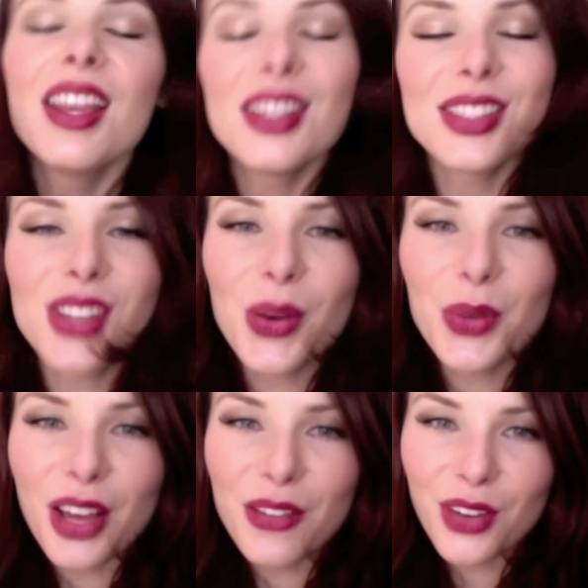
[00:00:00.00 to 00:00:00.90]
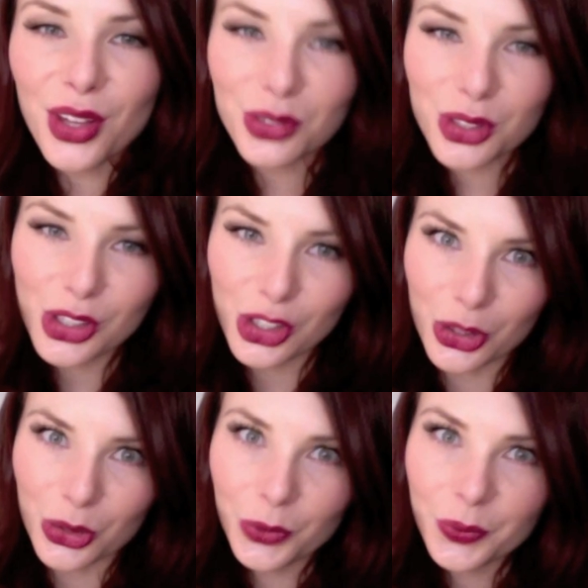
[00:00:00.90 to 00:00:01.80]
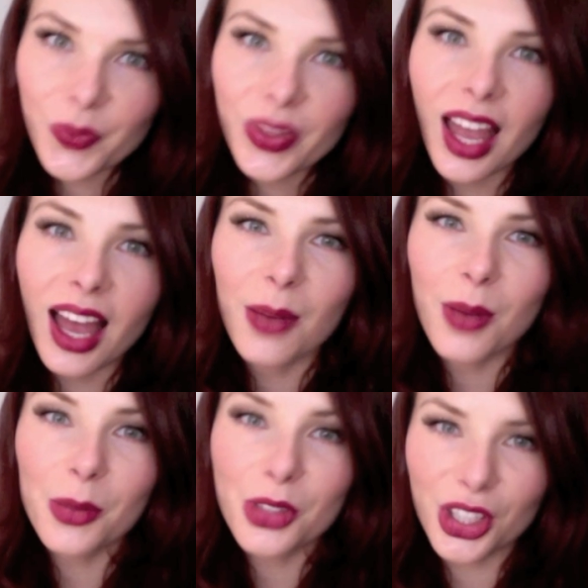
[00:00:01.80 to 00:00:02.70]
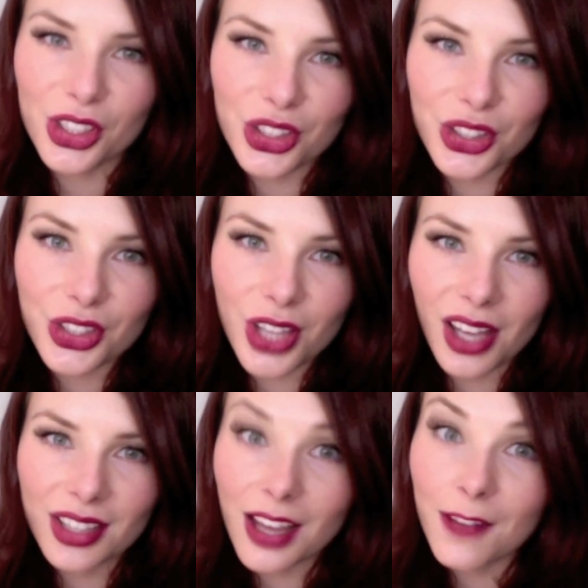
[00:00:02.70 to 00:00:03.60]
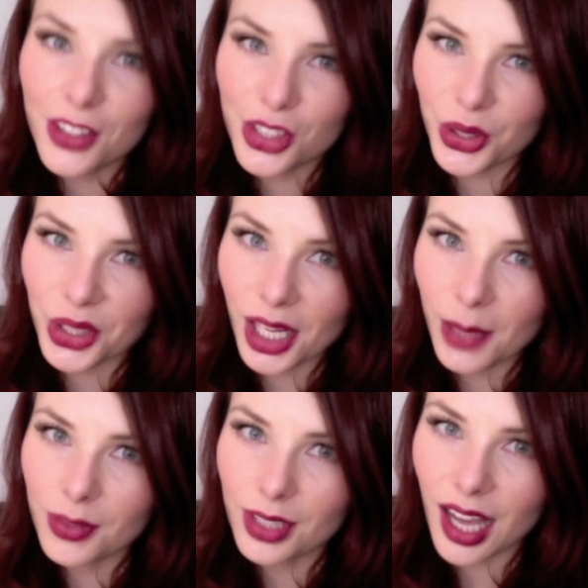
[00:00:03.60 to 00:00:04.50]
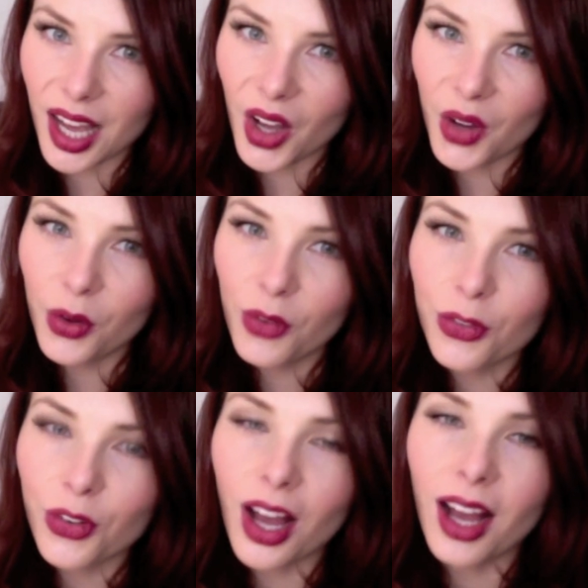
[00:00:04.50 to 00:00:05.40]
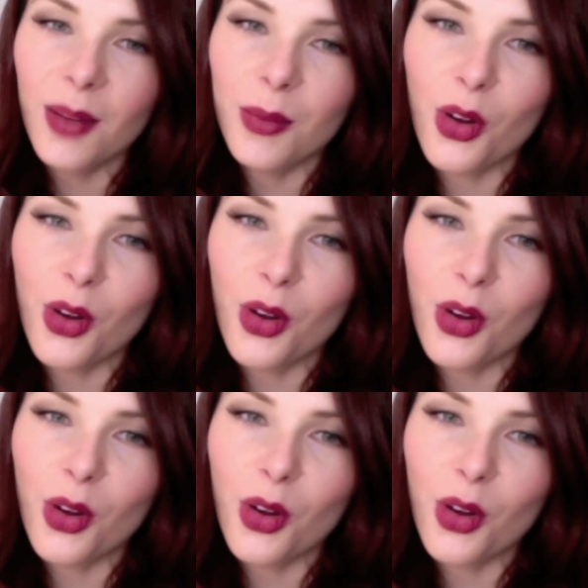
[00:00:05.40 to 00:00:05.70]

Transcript: So without further ado, um, I'm just going to insert a video clip now um,